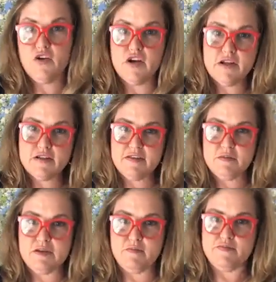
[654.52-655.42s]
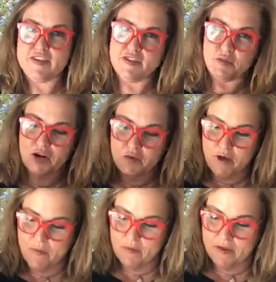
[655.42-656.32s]
You're going to see me disappear
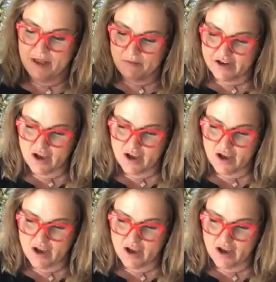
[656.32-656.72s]
and pop up again.